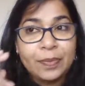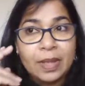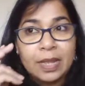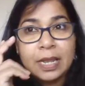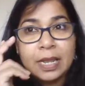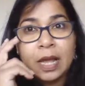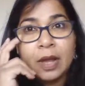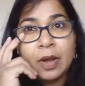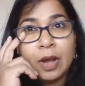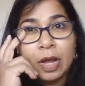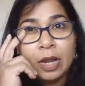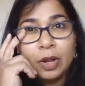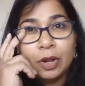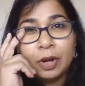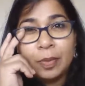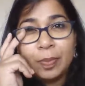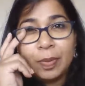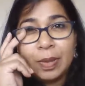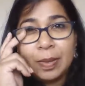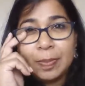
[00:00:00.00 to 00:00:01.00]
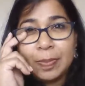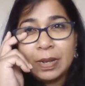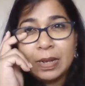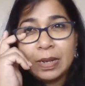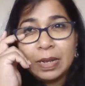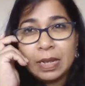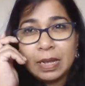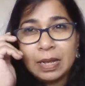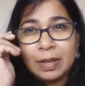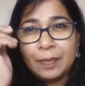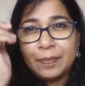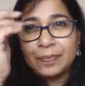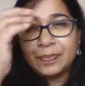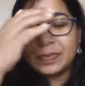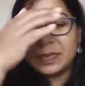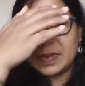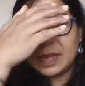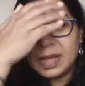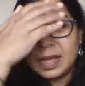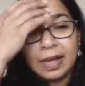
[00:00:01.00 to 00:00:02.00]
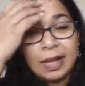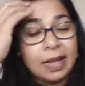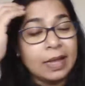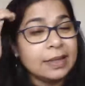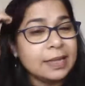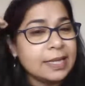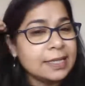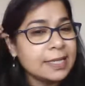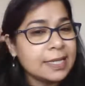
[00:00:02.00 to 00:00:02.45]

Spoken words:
Now, a lot of people, this